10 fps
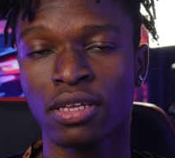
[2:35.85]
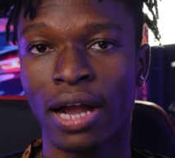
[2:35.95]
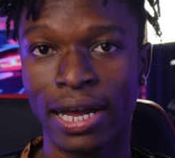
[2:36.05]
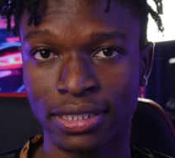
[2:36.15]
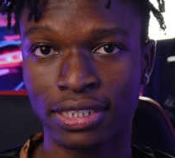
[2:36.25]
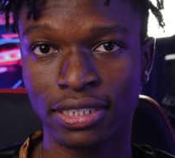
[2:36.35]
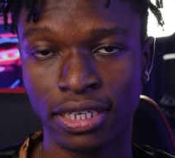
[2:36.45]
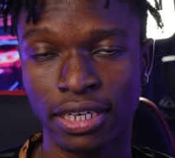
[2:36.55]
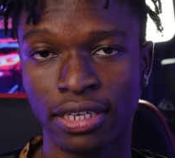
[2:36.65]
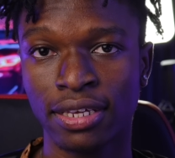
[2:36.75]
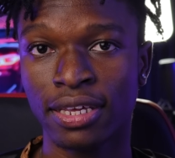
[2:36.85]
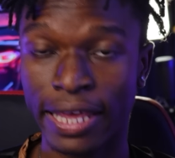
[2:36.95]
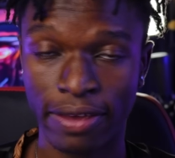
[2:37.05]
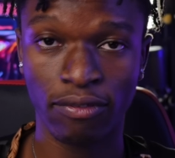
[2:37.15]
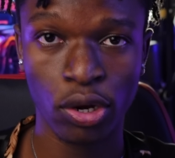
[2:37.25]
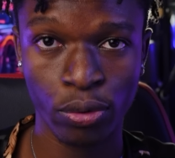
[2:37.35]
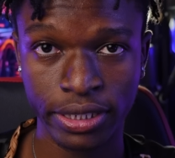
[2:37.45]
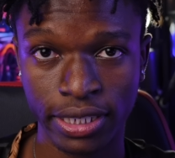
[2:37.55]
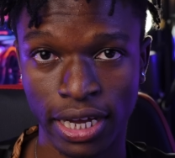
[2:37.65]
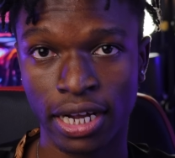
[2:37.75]
100k
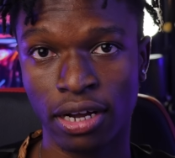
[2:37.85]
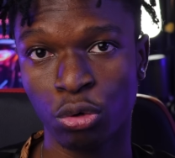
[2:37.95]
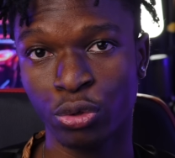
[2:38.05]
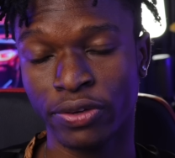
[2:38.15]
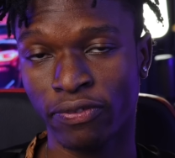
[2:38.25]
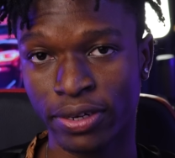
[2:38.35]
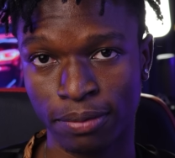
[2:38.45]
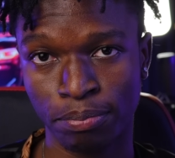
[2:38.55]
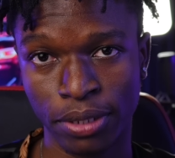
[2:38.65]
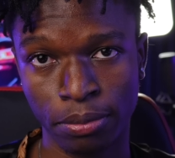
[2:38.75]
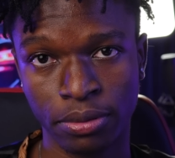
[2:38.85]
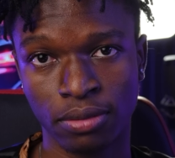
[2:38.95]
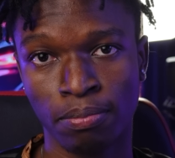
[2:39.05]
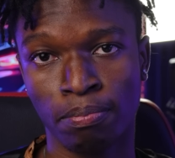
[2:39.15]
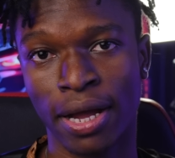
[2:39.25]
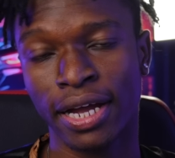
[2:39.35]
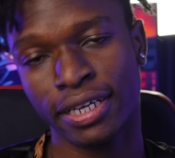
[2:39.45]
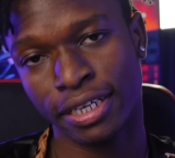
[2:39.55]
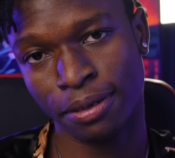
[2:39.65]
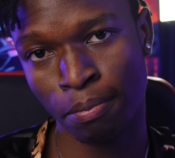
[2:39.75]
evaluation account with FundingPips back
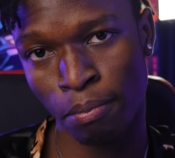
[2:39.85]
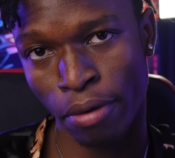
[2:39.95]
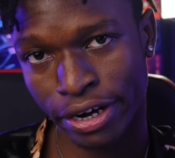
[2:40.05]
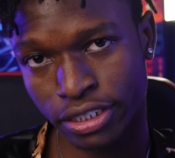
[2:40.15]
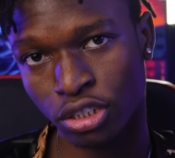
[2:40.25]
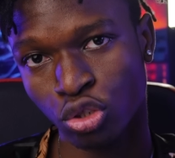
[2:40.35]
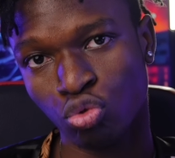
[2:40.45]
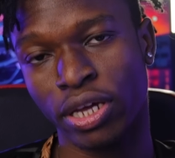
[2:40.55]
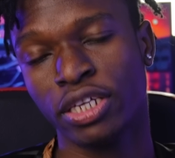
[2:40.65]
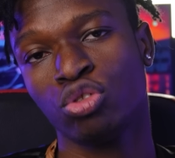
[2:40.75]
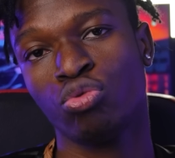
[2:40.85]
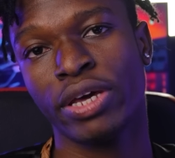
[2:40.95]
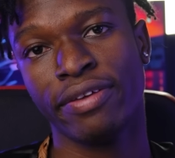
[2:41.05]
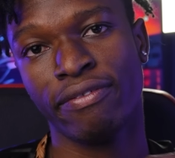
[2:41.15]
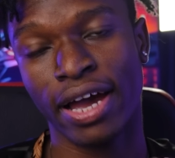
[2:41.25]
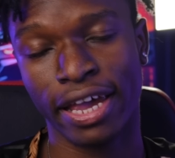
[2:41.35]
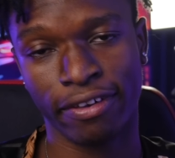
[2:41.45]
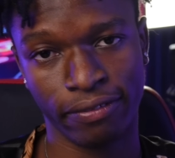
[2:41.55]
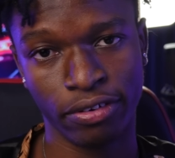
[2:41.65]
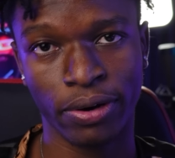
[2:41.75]
in March
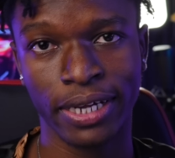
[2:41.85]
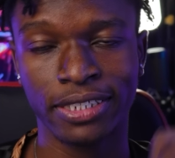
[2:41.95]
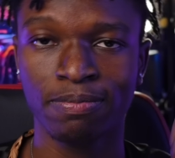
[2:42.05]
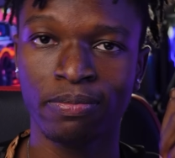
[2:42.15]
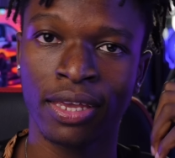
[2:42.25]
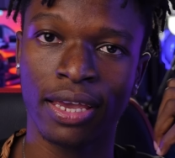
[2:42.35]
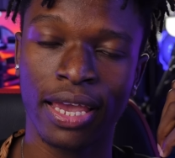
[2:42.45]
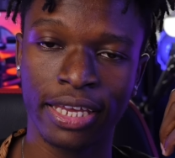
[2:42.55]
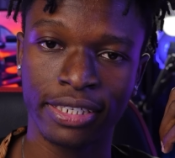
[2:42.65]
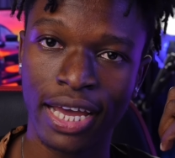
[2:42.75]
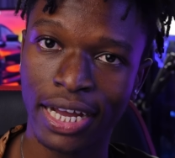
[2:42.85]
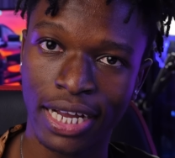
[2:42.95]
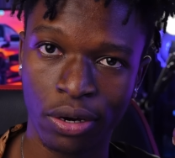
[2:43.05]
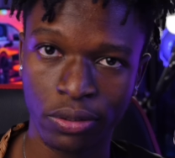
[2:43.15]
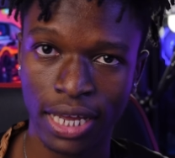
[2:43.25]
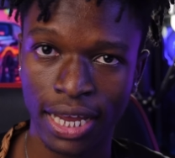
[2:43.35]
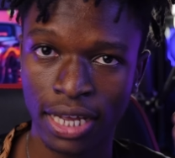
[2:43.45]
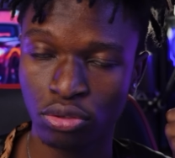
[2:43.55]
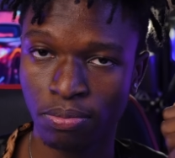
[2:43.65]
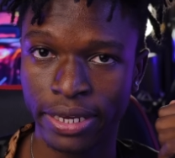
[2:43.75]
2025, right? And that account, I
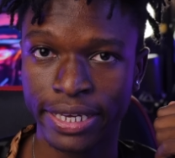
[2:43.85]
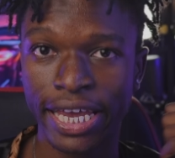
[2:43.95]
had to make